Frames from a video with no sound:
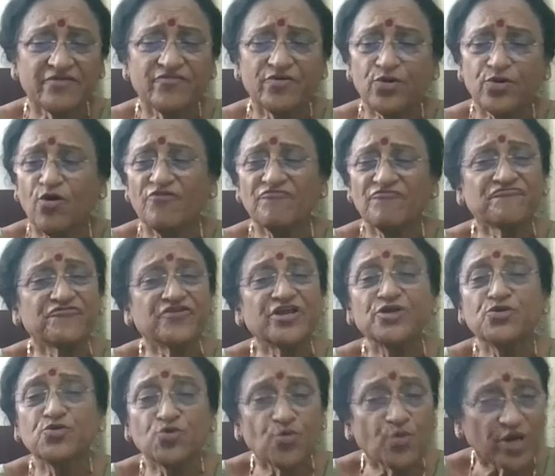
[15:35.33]
They were all
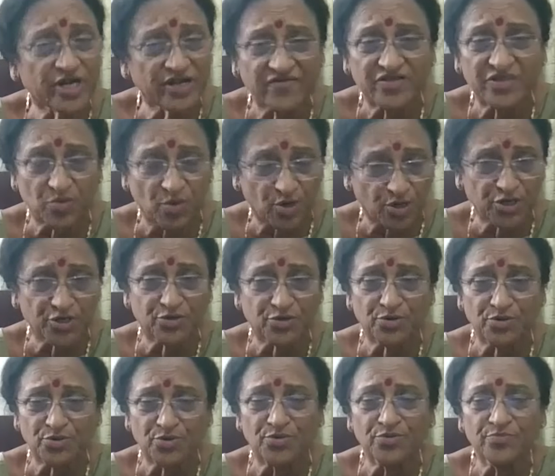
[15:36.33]
free to do whatever they
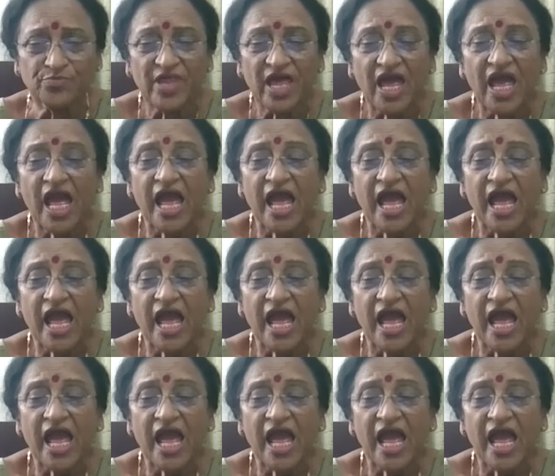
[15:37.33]
wanted to do.